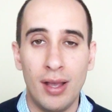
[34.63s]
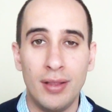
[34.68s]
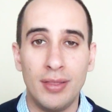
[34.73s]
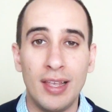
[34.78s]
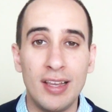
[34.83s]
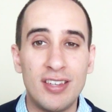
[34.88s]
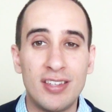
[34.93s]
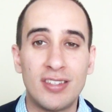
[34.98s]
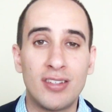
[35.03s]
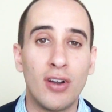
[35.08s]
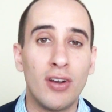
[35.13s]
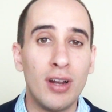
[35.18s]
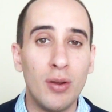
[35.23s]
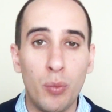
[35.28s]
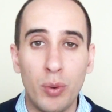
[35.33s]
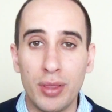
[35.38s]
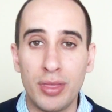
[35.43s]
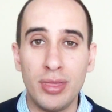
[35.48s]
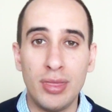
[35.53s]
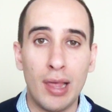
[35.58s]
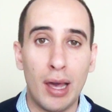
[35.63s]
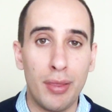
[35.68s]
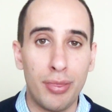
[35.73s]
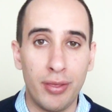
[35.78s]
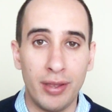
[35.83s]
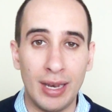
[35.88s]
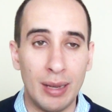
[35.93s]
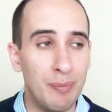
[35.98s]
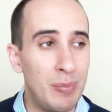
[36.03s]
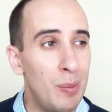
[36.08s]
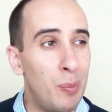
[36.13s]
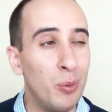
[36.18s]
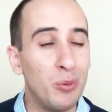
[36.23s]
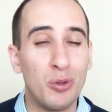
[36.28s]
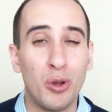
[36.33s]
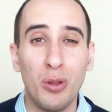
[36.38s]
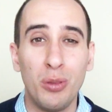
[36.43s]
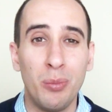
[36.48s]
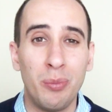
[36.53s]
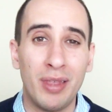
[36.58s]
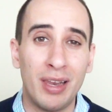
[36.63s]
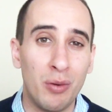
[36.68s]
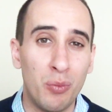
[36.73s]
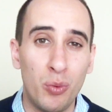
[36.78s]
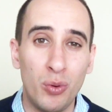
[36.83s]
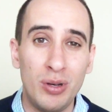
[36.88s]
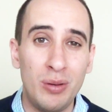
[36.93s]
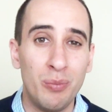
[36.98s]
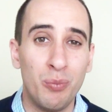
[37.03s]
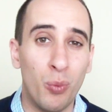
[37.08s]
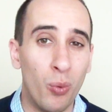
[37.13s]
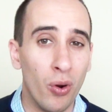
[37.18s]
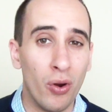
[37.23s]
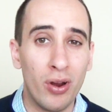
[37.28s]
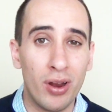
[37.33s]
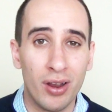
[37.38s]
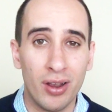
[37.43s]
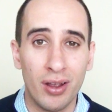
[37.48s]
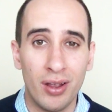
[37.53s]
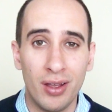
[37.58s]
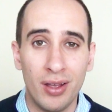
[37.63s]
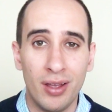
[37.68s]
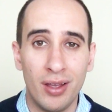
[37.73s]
They started with nothing and people told them that it wouldn't work